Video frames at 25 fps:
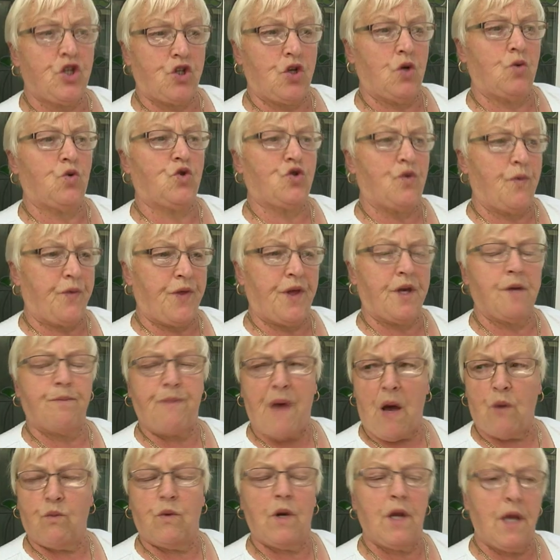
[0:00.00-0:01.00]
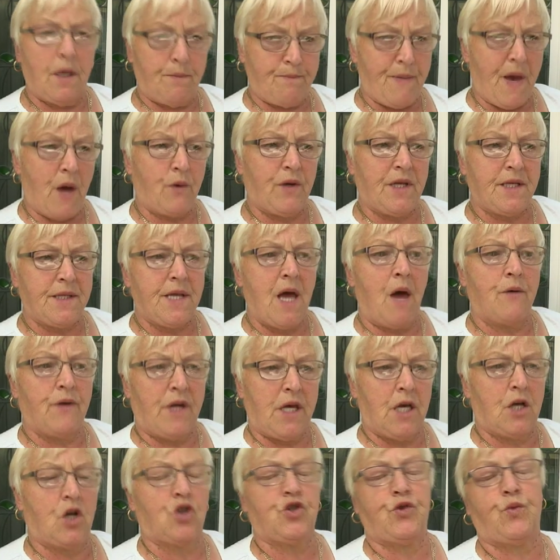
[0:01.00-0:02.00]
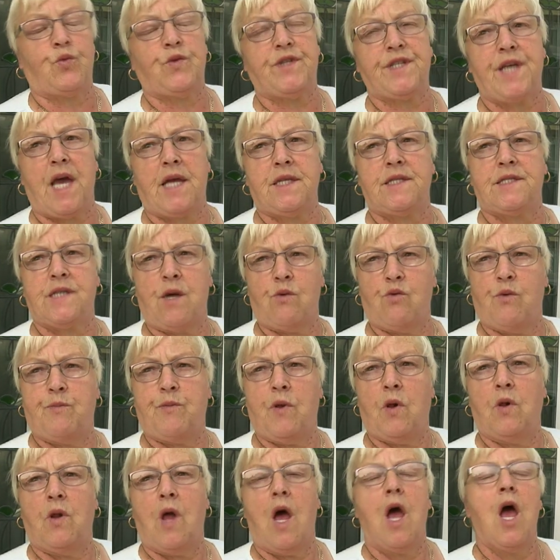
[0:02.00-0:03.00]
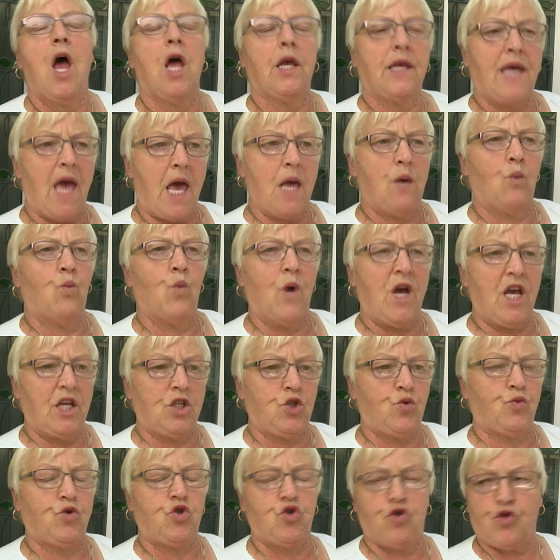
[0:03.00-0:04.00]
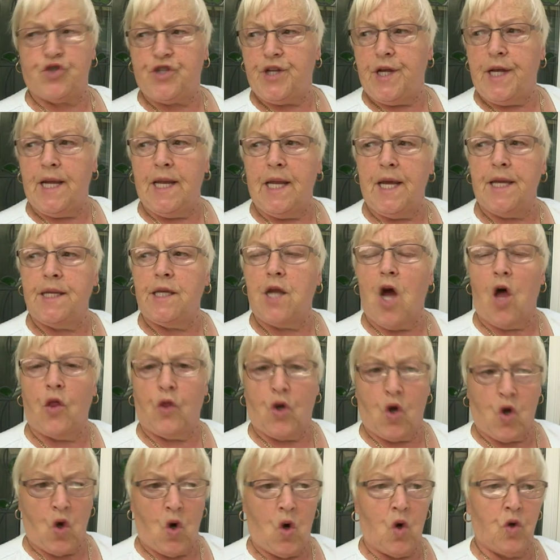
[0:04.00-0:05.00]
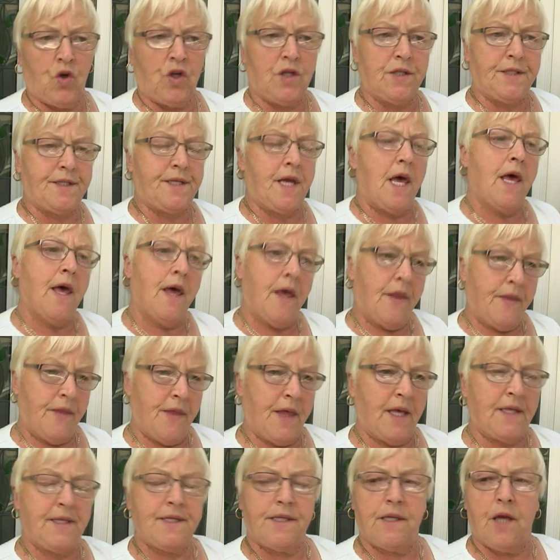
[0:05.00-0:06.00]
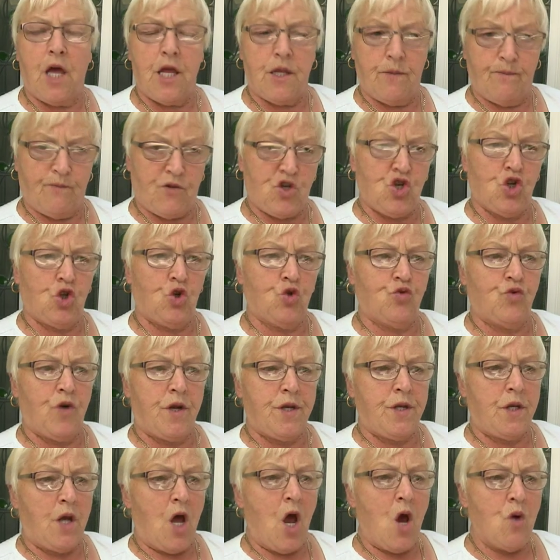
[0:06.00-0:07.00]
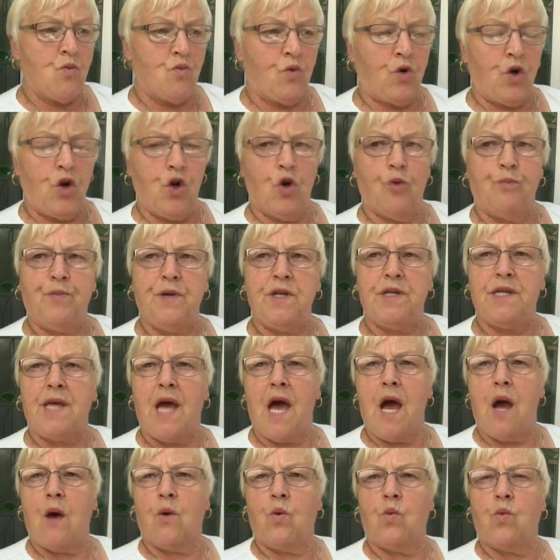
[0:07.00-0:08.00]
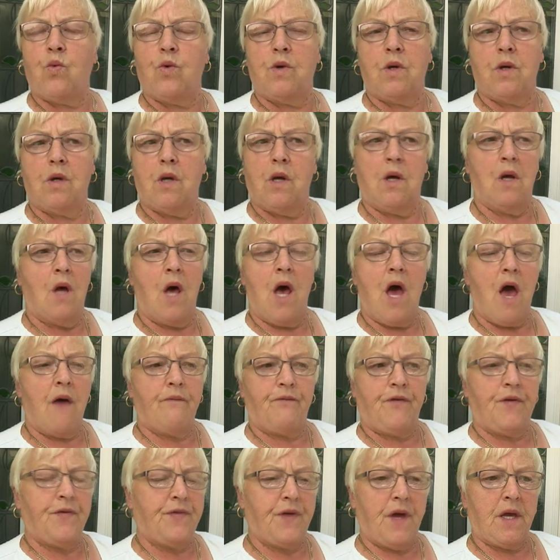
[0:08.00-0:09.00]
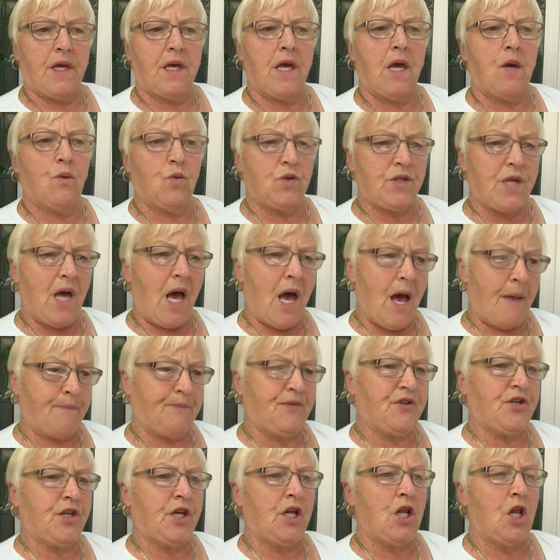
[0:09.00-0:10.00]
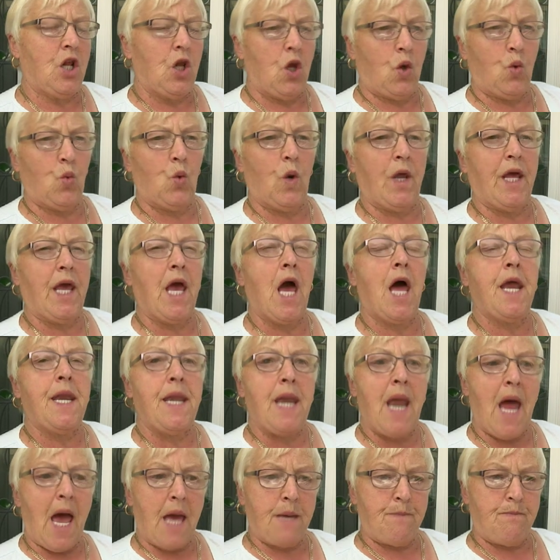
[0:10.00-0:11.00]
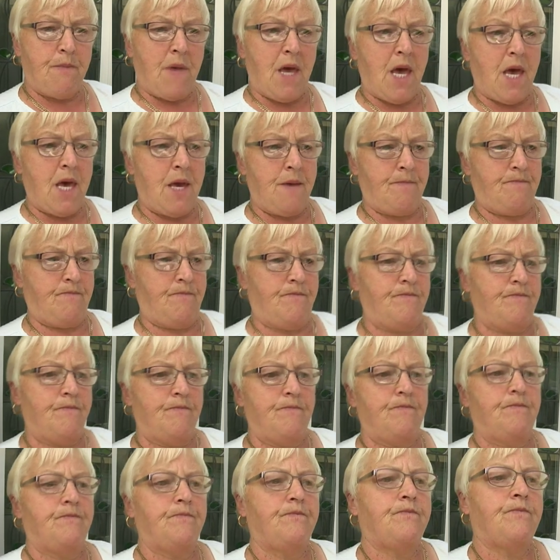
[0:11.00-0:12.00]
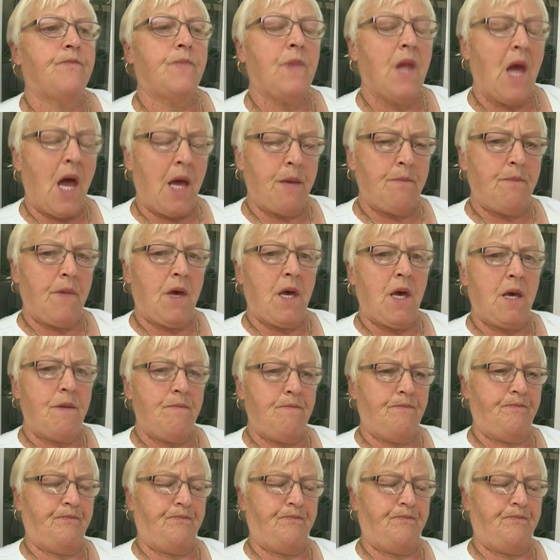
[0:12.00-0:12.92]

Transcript: to do something about, about it down here because it was getting terrible, getting worse with drug dealing on the corners, this and children running up and down, everything. It was absolutely a nightmare. Nightmare.